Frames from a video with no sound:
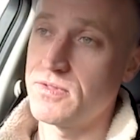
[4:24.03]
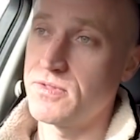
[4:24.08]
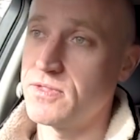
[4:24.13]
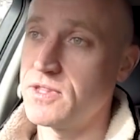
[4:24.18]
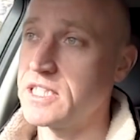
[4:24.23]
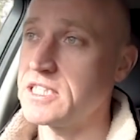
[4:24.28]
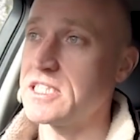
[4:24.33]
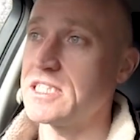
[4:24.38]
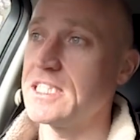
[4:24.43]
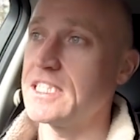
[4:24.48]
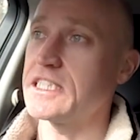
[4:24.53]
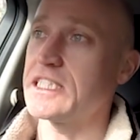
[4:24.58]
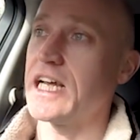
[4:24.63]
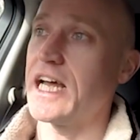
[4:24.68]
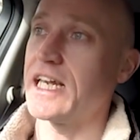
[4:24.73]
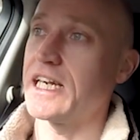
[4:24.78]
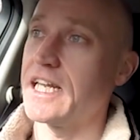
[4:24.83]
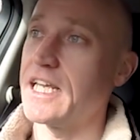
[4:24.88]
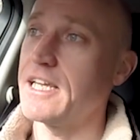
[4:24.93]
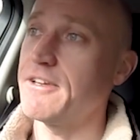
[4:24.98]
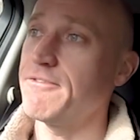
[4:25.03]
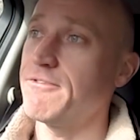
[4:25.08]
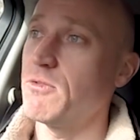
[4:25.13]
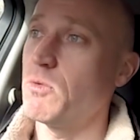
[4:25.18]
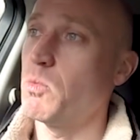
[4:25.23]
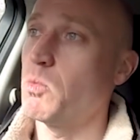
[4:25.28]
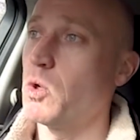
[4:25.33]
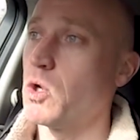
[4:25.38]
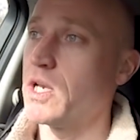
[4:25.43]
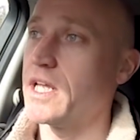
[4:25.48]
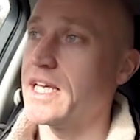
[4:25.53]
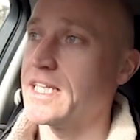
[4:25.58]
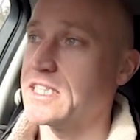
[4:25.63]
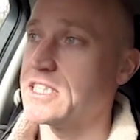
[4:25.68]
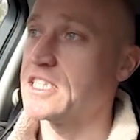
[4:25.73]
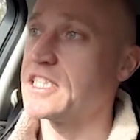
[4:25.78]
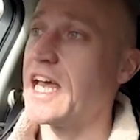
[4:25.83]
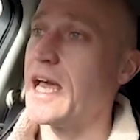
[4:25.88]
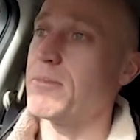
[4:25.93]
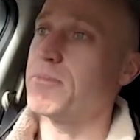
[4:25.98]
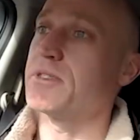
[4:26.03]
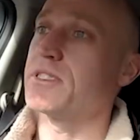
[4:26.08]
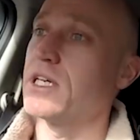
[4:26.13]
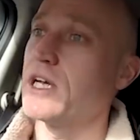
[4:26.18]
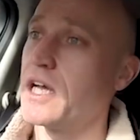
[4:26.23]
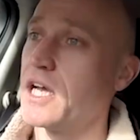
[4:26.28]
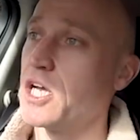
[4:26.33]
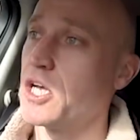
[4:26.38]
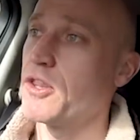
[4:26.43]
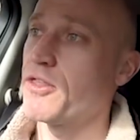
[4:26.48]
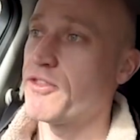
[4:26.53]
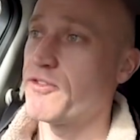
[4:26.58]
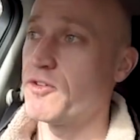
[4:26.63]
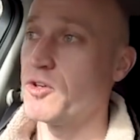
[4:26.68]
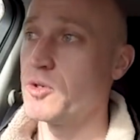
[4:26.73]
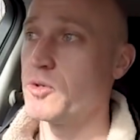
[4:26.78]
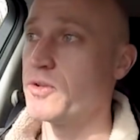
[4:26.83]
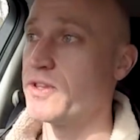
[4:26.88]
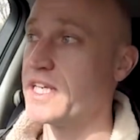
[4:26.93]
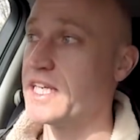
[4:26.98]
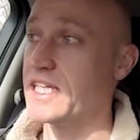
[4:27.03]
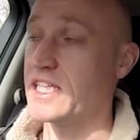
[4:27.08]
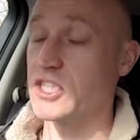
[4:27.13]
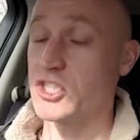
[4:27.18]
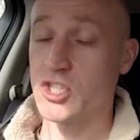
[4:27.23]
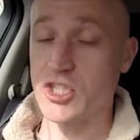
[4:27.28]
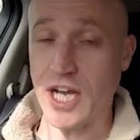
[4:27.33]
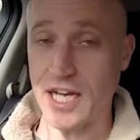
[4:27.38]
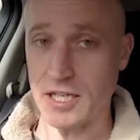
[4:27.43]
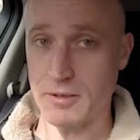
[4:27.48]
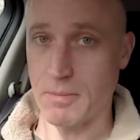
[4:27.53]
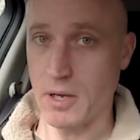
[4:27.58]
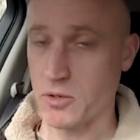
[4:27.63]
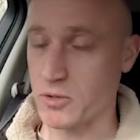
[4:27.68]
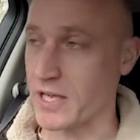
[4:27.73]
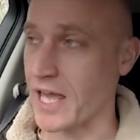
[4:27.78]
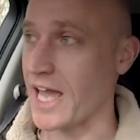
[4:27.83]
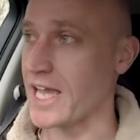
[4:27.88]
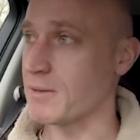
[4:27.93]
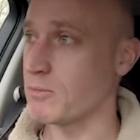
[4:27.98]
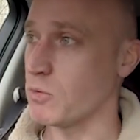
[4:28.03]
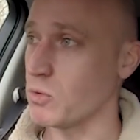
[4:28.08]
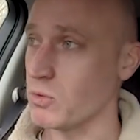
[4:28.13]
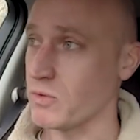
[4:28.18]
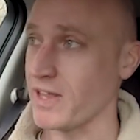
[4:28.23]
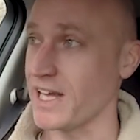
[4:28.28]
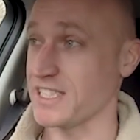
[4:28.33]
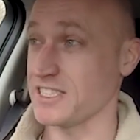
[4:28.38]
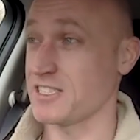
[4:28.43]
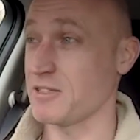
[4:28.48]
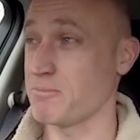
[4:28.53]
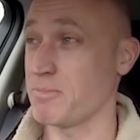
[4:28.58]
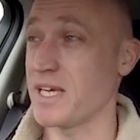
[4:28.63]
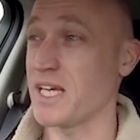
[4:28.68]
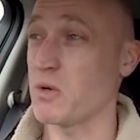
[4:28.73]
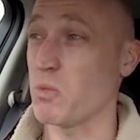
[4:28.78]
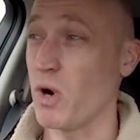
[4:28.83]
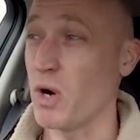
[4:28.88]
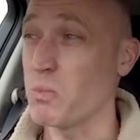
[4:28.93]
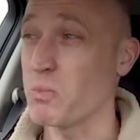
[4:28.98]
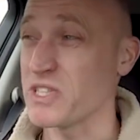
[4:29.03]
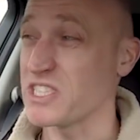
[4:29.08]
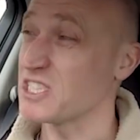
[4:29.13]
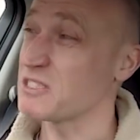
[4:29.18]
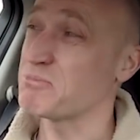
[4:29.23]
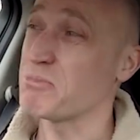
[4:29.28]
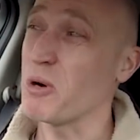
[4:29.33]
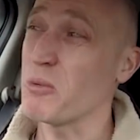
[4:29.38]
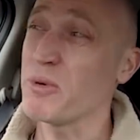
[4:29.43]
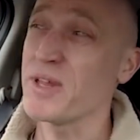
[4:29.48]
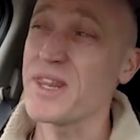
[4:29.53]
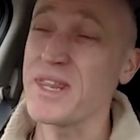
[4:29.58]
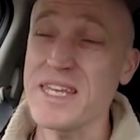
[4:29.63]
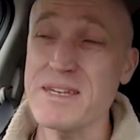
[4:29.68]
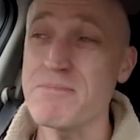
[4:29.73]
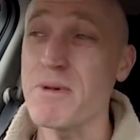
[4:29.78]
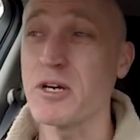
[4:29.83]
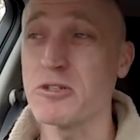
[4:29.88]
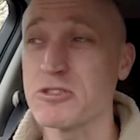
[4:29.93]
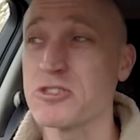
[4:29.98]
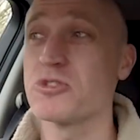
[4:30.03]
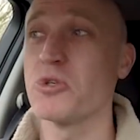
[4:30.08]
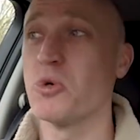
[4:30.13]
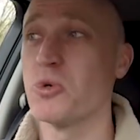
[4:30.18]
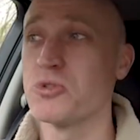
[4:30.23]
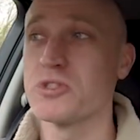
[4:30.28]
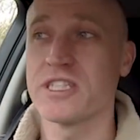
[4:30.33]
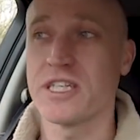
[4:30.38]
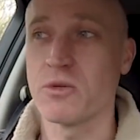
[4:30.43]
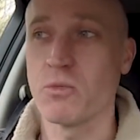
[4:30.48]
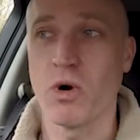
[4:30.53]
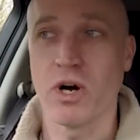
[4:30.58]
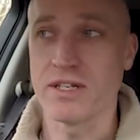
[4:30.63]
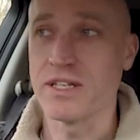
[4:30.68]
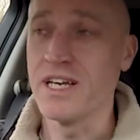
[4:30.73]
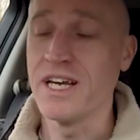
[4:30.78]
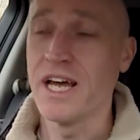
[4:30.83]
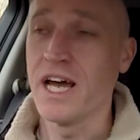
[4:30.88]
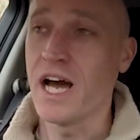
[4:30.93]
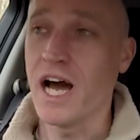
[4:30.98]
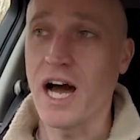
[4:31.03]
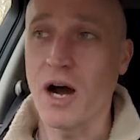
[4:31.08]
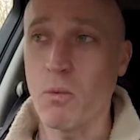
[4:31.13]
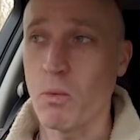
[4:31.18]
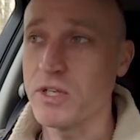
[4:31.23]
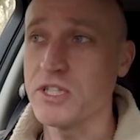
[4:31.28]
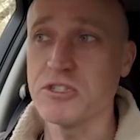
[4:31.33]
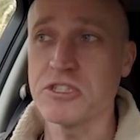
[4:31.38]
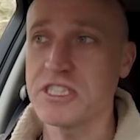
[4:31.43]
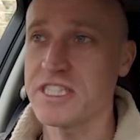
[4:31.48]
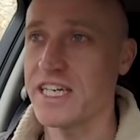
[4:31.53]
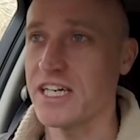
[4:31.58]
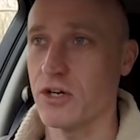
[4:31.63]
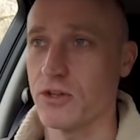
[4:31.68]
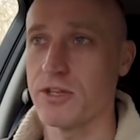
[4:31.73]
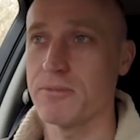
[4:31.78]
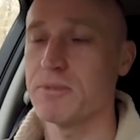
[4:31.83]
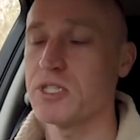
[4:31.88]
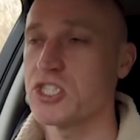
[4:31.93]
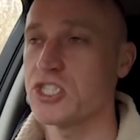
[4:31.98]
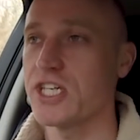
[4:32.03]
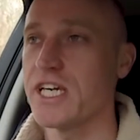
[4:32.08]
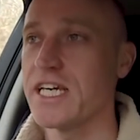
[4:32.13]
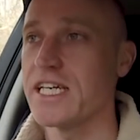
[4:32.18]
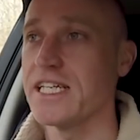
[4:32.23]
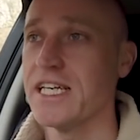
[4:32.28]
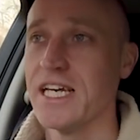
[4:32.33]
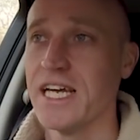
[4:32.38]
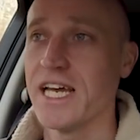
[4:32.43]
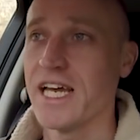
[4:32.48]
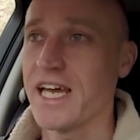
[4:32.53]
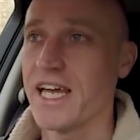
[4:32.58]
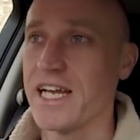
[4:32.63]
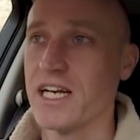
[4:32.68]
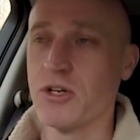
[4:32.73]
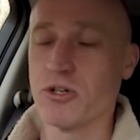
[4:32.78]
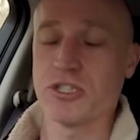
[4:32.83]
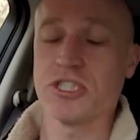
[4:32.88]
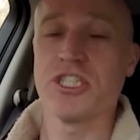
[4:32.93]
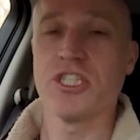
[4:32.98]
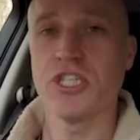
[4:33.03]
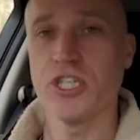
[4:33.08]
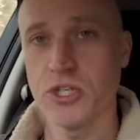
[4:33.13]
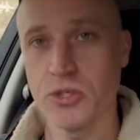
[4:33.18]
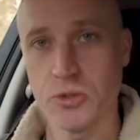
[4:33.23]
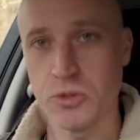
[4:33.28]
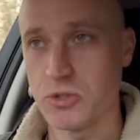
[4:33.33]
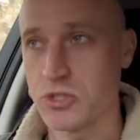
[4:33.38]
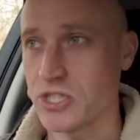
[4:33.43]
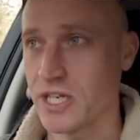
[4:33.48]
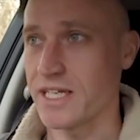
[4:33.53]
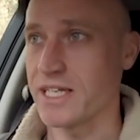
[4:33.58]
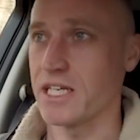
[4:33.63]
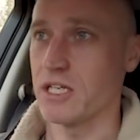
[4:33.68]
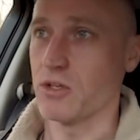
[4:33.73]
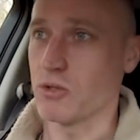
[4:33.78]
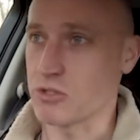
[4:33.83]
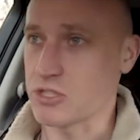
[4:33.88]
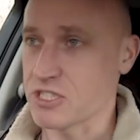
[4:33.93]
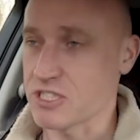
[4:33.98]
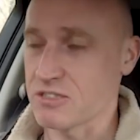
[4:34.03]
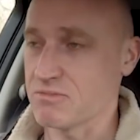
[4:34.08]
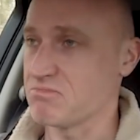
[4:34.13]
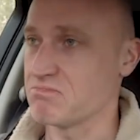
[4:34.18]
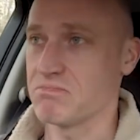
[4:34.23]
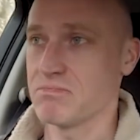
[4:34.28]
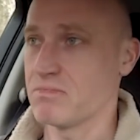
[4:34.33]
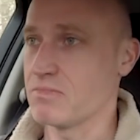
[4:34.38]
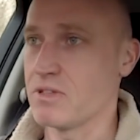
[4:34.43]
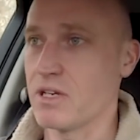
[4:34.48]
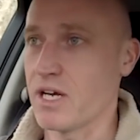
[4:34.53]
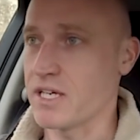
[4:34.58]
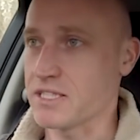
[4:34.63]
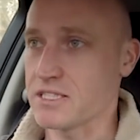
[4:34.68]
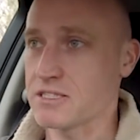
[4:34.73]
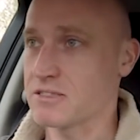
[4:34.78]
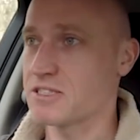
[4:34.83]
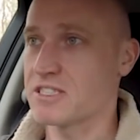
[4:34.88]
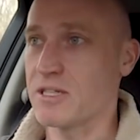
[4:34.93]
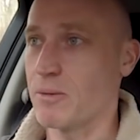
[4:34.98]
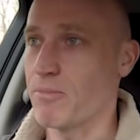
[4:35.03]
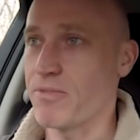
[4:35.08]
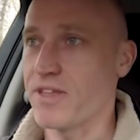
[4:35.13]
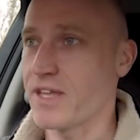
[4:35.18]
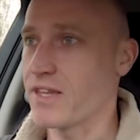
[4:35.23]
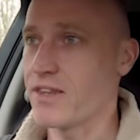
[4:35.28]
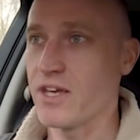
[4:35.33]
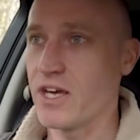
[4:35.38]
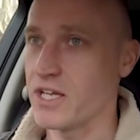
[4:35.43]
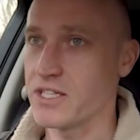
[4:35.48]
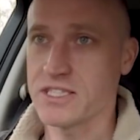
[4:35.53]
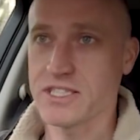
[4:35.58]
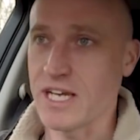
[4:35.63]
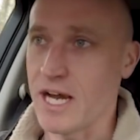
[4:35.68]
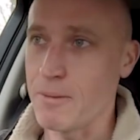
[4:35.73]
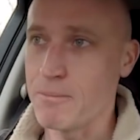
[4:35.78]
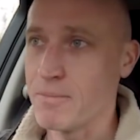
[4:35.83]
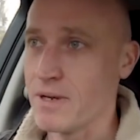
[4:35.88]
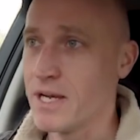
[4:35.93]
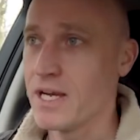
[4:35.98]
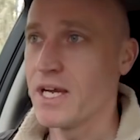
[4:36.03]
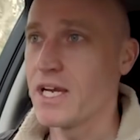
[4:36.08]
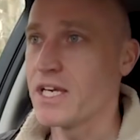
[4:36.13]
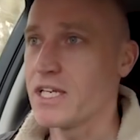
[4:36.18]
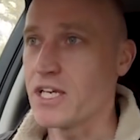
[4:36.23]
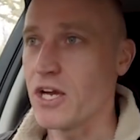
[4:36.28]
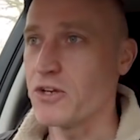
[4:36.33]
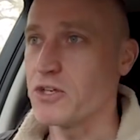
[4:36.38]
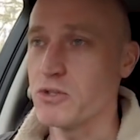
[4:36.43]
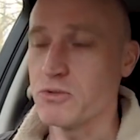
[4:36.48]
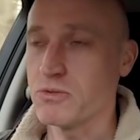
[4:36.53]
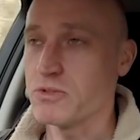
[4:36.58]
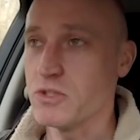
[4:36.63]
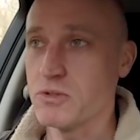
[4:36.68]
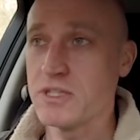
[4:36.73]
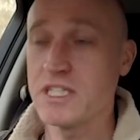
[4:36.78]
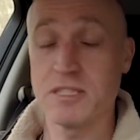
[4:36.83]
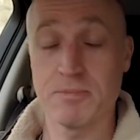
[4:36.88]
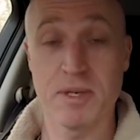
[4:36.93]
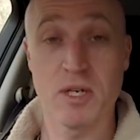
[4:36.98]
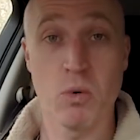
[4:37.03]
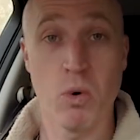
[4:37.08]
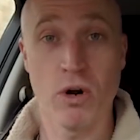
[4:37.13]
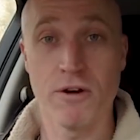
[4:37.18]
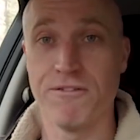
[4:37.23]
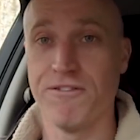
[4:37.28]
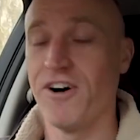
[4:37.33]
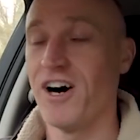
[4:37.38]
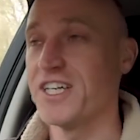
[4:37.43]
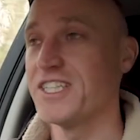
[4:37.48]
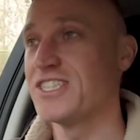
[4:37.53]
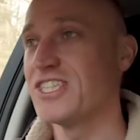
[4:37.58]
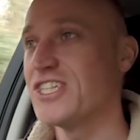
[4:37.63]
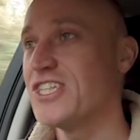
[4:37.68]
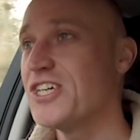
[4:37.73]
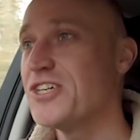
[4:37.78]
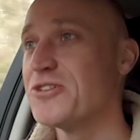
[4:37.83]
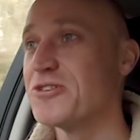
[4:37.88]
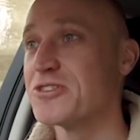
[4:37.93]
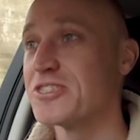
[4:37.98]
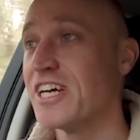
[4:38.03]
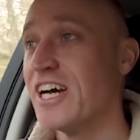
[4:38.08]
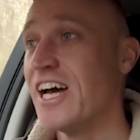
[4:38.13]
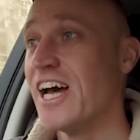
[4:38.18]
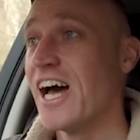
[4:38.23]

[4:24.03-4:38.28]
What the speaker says: This Nissan Leaf will accept through the CHAdeMO cable. That's the big one, which is probably the most daunting one. When you see it on the machine, it looks huge and it looks like something that you need to be qualified to use.